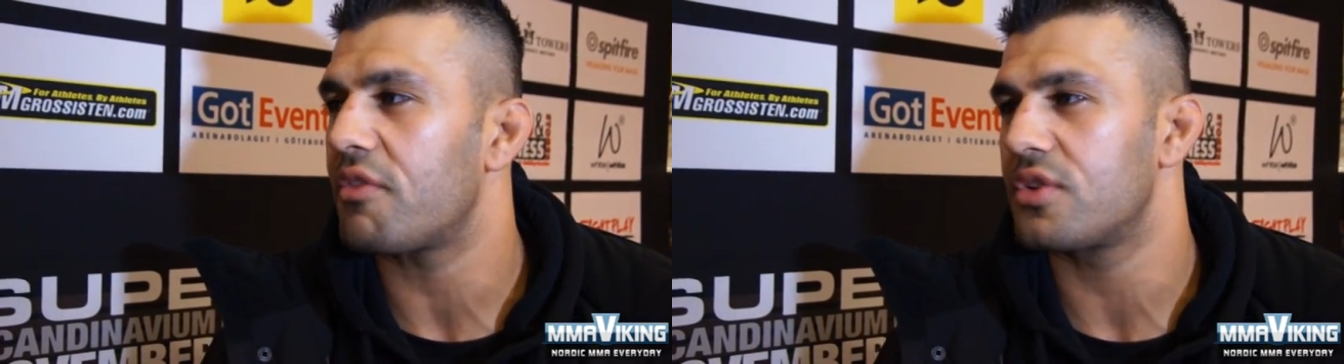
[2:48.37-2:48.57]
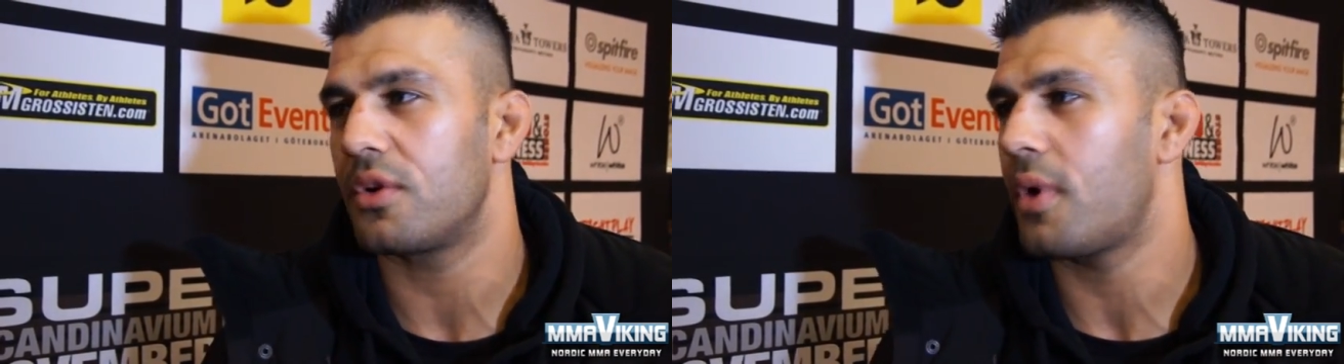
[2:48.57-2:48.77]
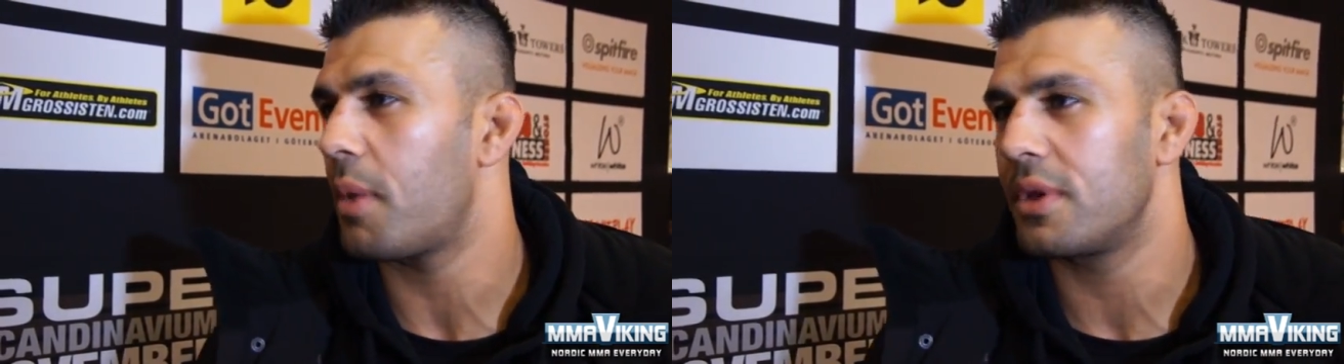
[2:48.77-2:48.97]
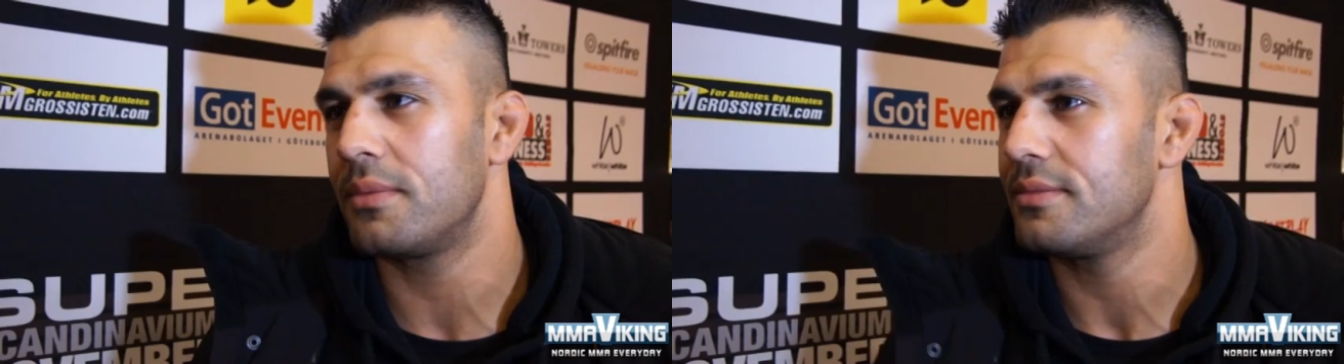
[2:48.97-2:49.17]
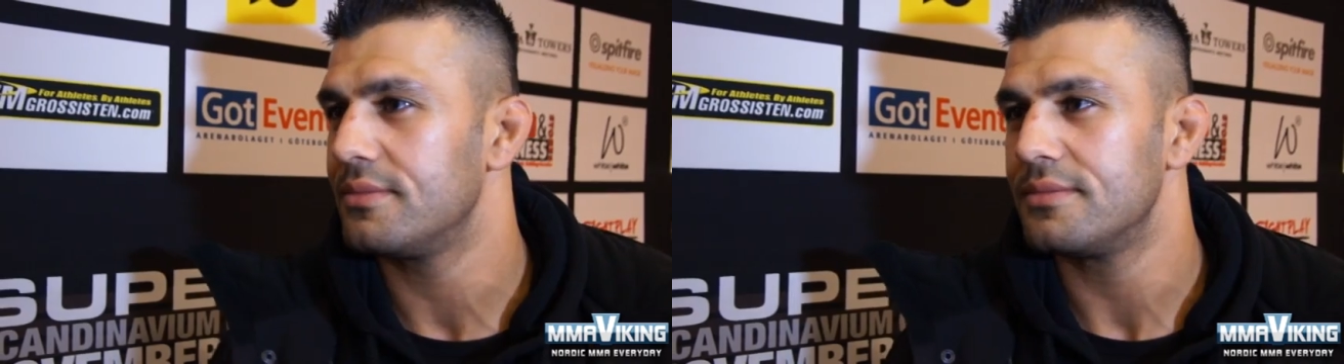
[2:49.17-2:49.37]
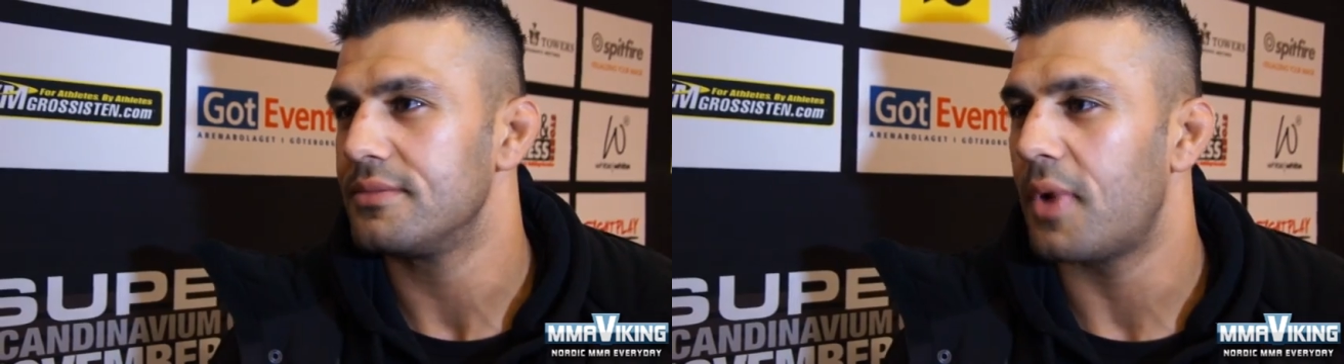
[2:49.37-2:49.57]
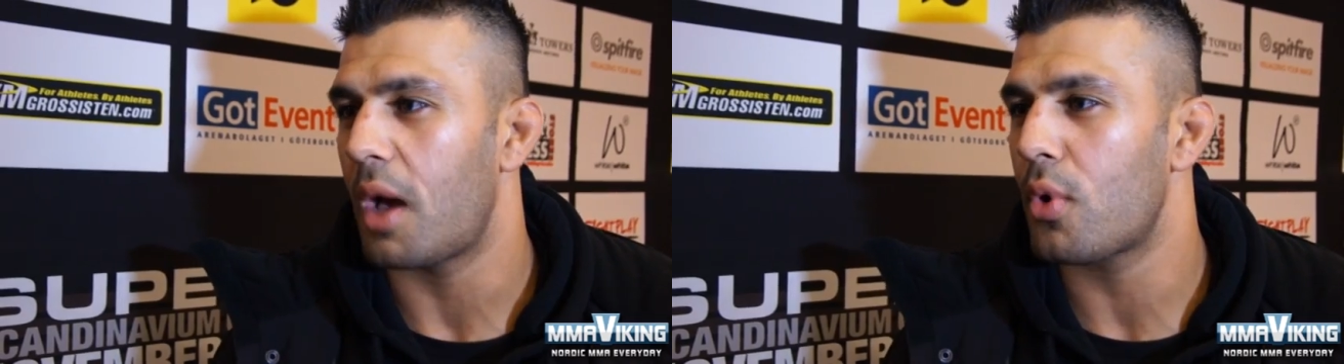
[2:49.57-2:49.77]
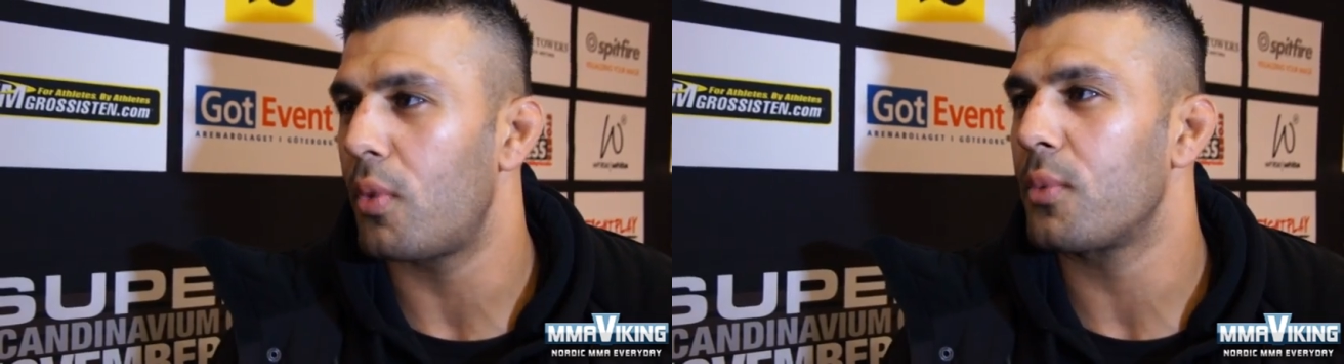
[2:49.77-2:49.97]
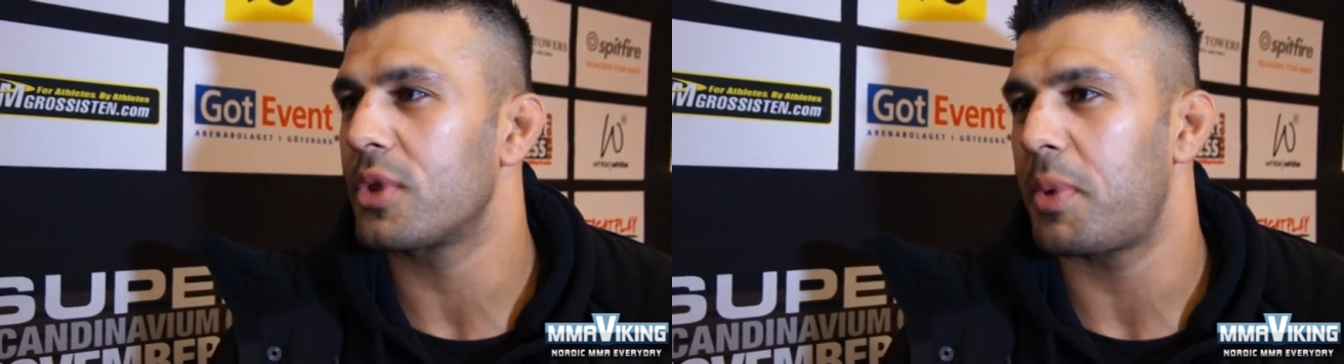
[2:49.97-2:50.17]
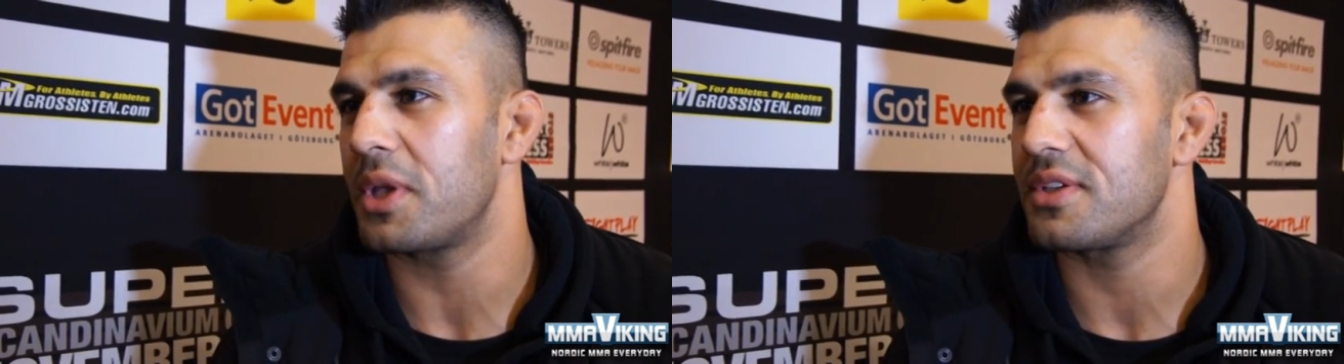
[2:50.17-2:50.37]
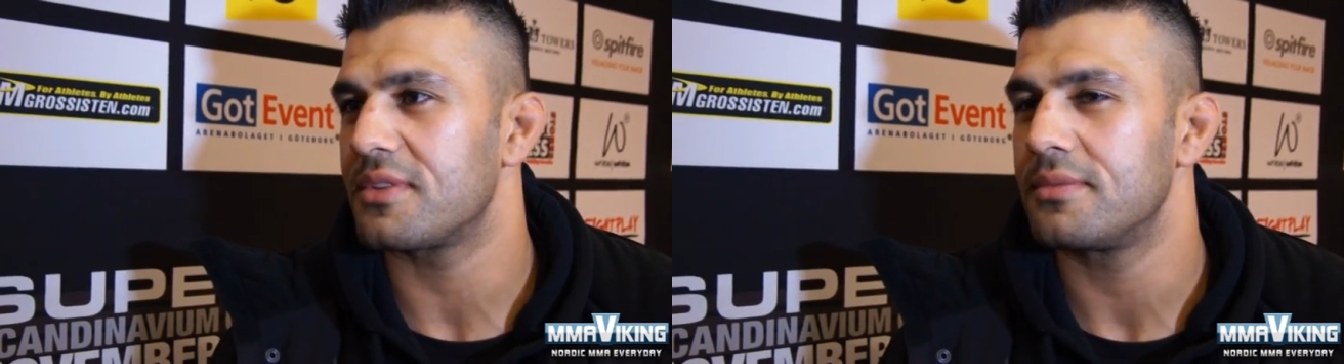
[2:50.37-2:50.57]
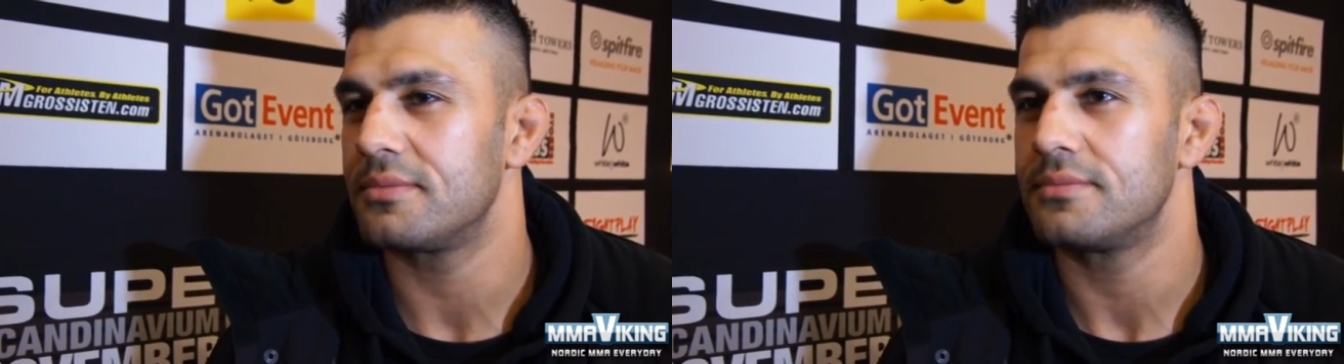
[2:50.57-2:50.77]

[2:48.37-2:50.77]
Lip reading: So, I mean, I'm rolling with the punches.